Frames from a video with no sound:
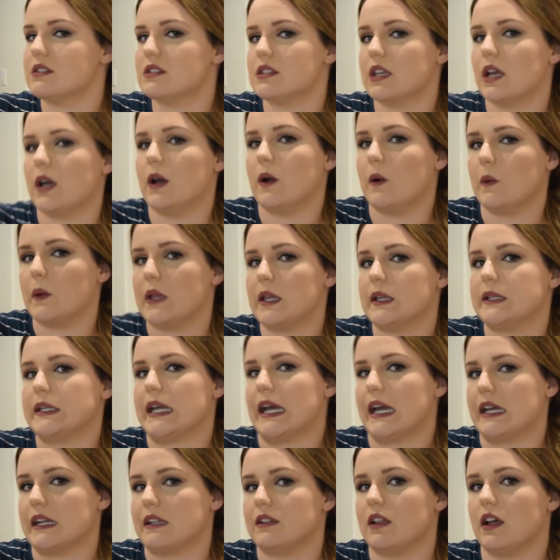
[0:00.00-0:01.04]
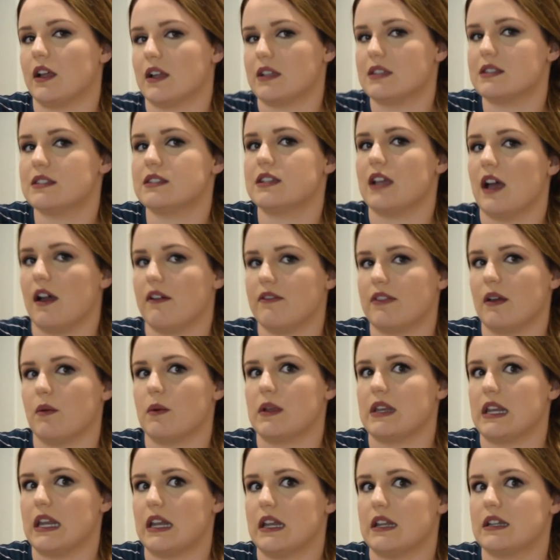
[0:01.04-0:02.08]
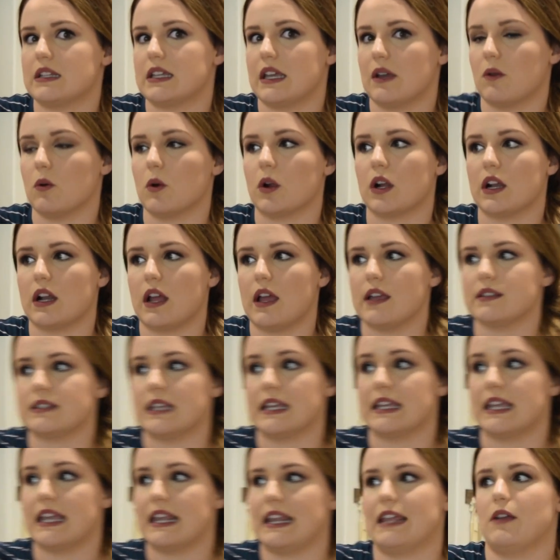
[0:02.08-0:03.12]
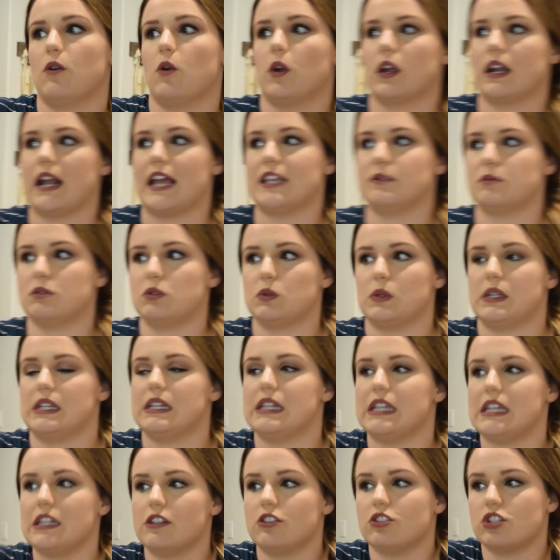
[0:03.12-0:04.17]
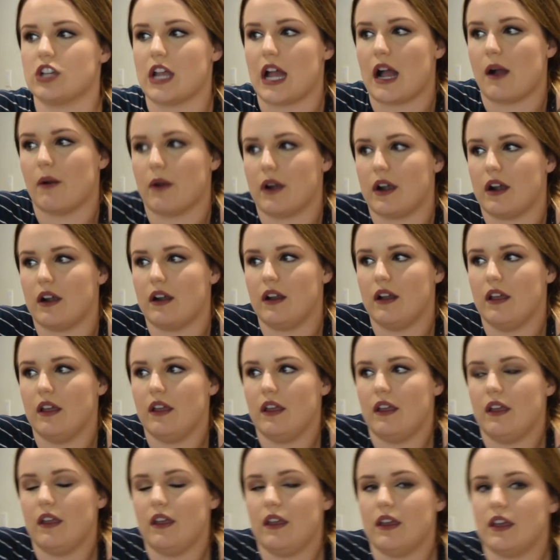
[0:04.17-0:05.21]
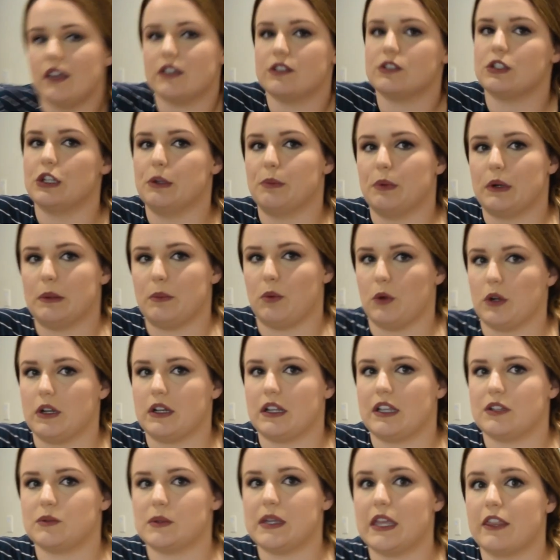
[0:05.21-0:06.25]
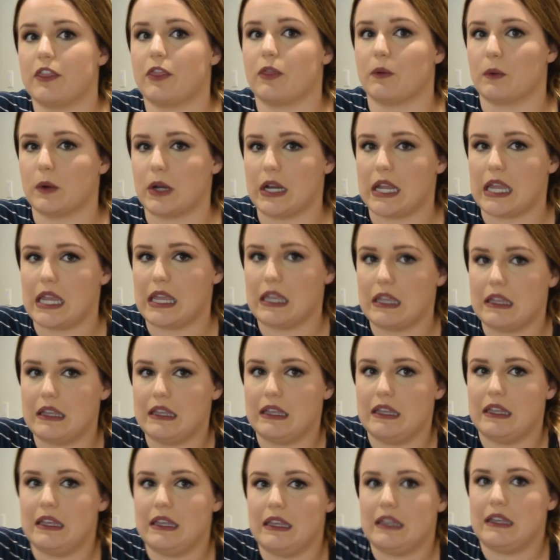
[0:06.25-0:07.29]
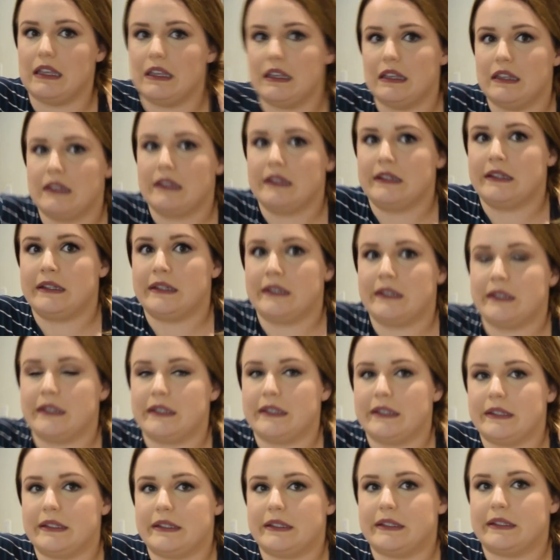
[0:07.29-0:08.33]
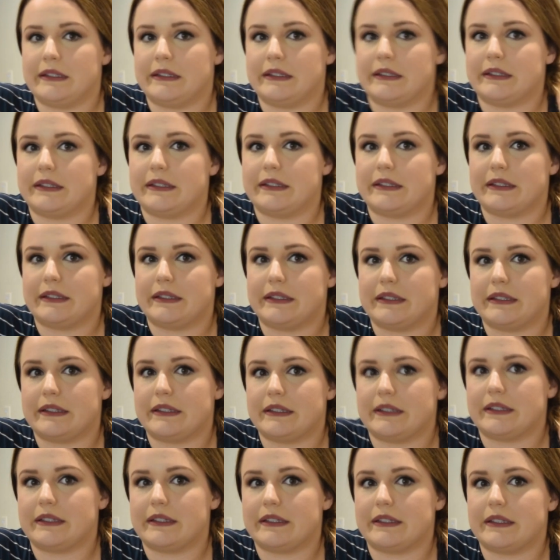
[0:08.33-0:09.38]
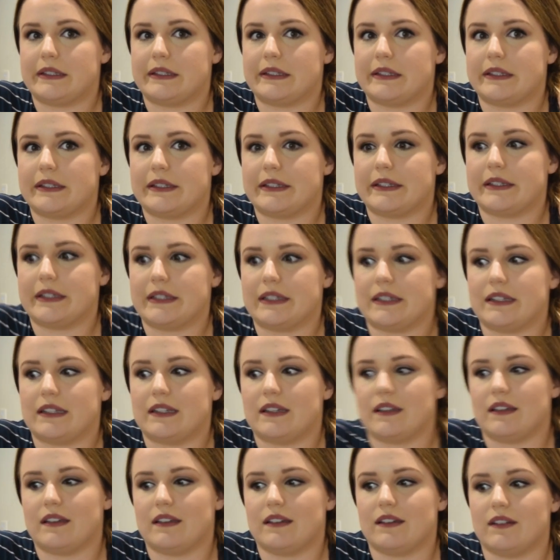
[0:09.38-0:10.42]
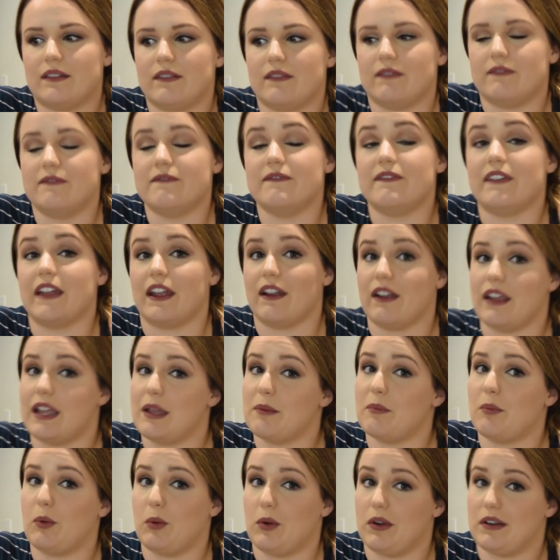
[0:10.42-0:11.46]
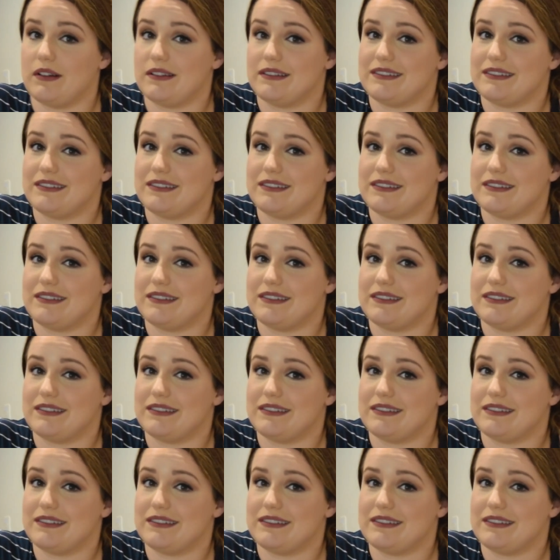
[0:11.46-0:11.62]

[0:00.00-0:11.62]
So we had a lot of stuff that we yeah. needed to get organized. And getting organized between each shower is super important because we had three. How important is self-control every time you go to Target to make sure you don't fire? Very important.